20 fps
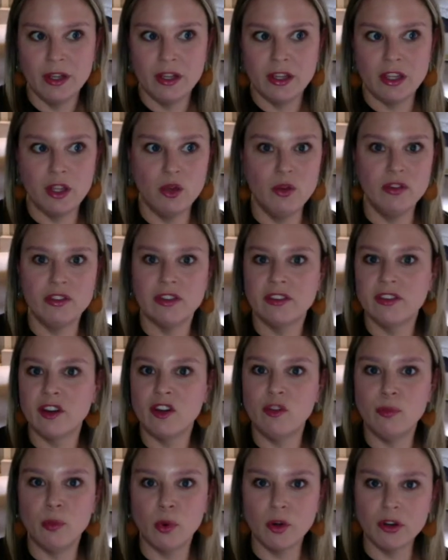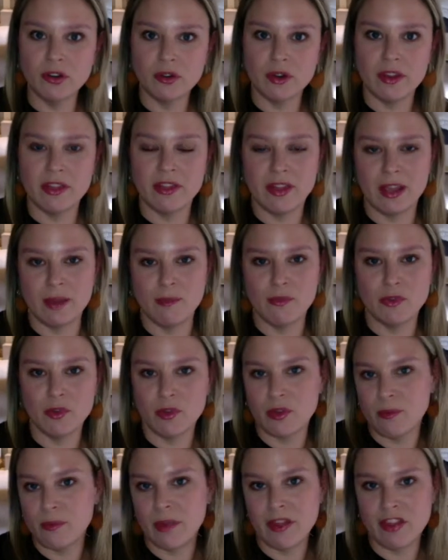use the self-portrait theme through
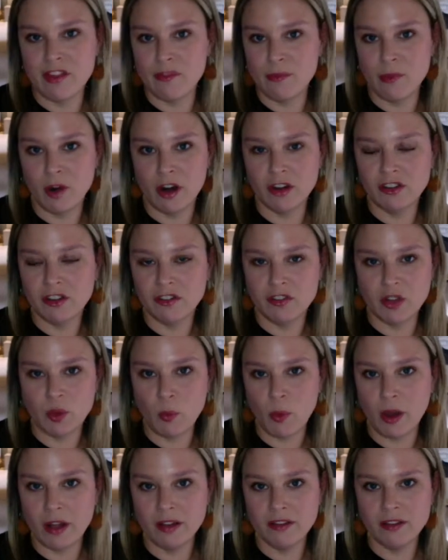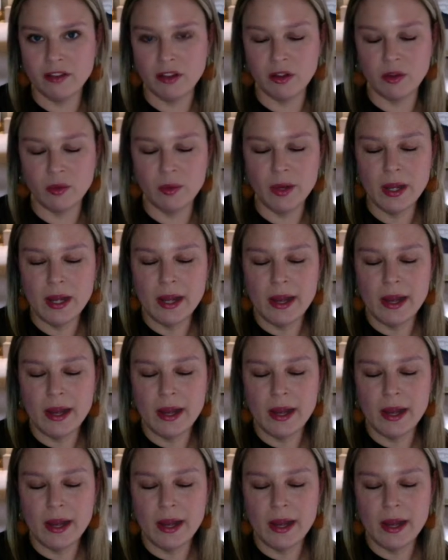the month of March if you want to.